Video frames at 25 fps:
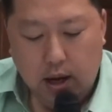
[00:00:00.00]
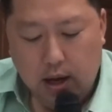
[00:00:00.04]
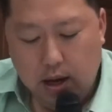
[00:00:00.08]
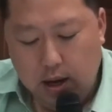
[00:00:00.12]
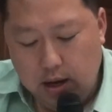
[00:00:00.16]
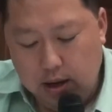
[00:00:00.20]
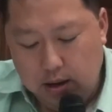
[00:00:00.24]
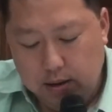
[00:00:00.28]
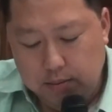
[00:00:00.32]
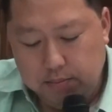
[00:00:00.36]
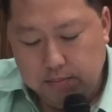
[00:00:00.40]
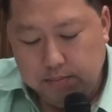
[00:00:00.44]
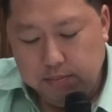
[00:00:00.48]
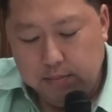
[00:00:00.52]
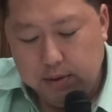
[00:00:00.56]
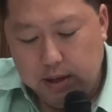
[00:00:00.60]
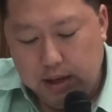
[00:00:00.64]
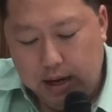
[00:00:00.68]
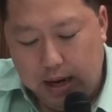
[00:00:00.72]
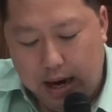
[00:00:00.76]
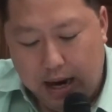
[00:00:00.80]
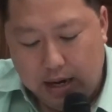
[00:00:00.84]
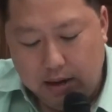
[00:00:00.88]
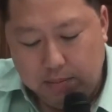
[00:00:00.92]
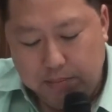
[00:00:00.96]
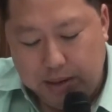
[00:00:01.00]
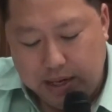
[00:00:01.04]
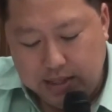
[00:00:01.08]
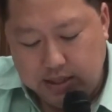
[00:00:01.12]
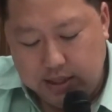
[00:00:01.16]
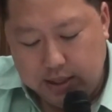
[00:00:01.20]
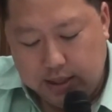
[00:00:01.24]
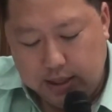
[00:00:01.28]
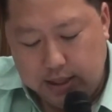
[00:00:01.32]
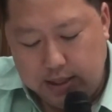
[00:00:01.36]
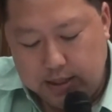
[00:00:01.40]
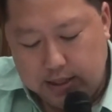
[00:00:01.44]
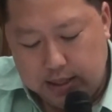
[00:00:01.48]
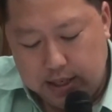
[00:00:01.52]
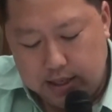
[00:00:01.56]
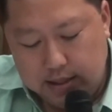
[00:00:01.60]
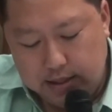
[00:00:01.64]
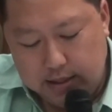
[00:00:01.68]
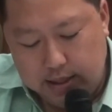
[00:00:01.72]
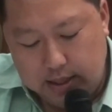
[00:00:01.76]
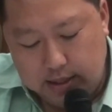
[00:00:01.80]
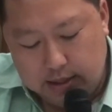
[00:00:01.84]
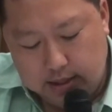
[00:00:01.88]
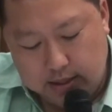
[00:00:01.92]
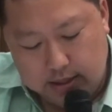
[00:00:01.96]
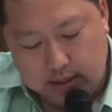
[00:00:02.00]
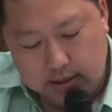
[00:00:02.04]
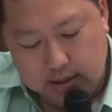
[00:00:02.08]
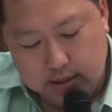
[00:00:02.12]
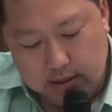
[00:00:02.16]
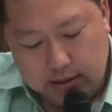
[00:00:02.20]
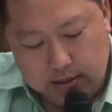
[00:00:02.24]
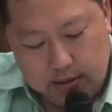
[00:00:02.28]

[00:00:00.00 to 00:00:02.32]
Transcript: And it basically says this: